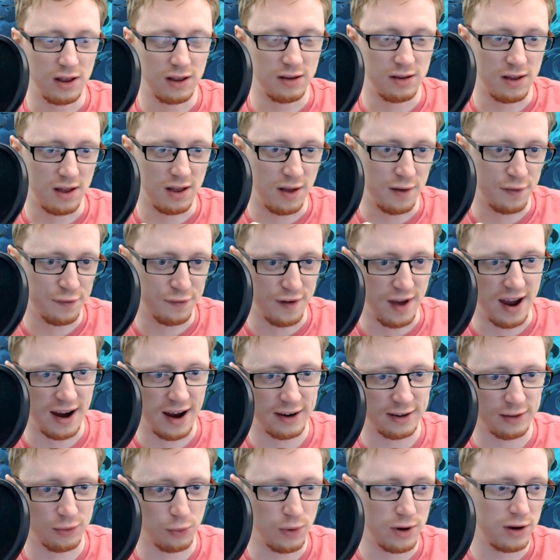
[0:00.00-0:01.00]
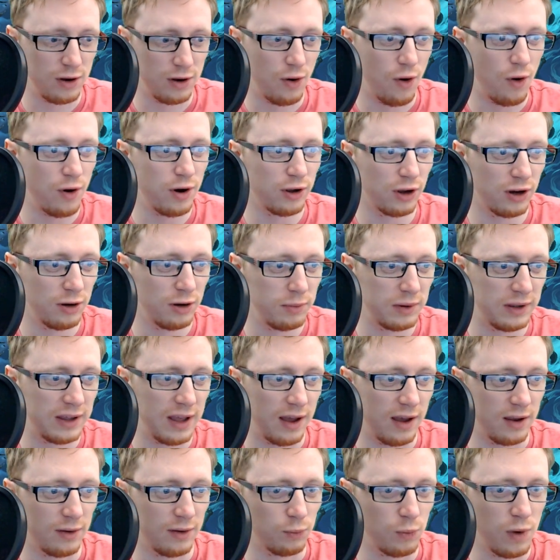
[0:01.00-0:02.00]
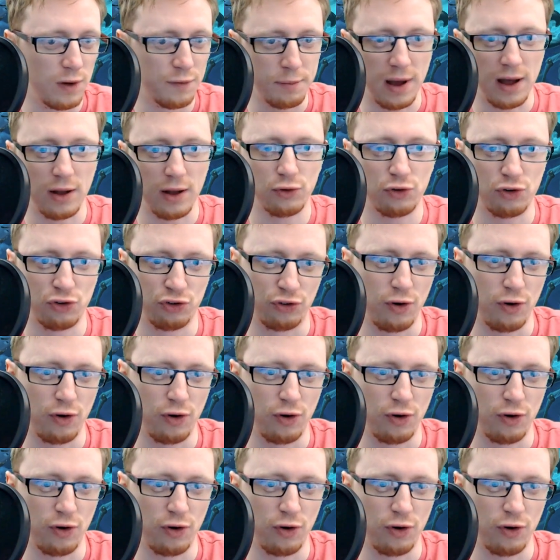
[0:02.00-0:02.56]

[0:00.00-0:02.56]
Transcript: effect, where you're only going to be getting, with Paltress,